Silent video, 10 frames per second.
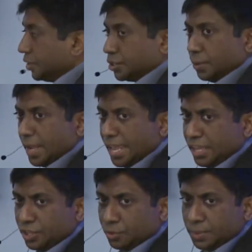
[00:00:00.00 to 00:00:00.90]
So
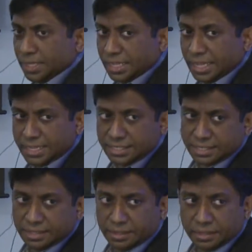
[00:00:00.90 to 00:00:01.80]
AUE
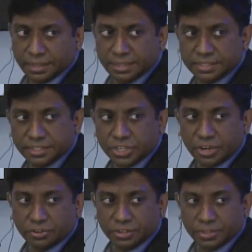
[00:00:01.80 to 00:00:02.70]
is a
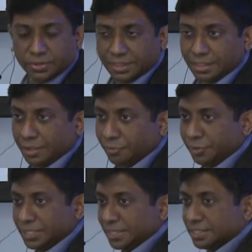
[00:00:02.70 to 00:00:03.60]
general, you can think
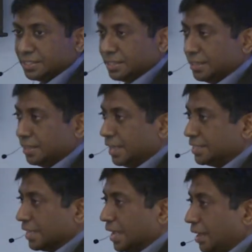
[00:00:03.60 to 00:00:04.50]
of it as
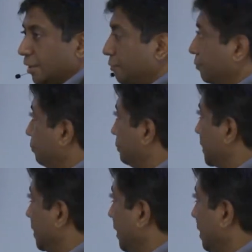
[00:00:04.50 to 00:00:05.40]
a kind of
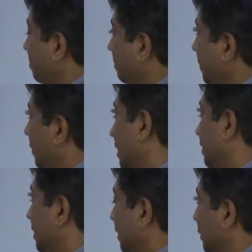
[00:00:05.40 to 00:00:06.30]
surname. Well,
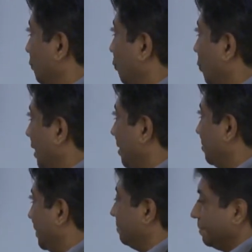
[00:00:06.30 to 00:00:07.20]
it's a
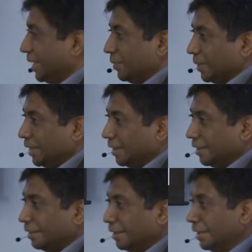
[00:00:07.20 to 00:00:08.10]
forename, but anyway.
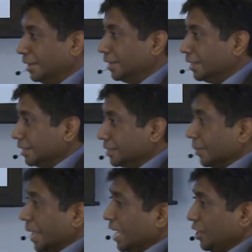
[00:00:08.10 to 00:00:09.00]

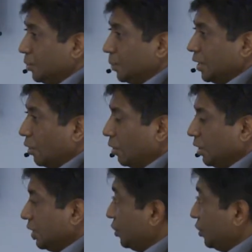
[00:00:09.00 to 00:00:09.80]
So AUE, all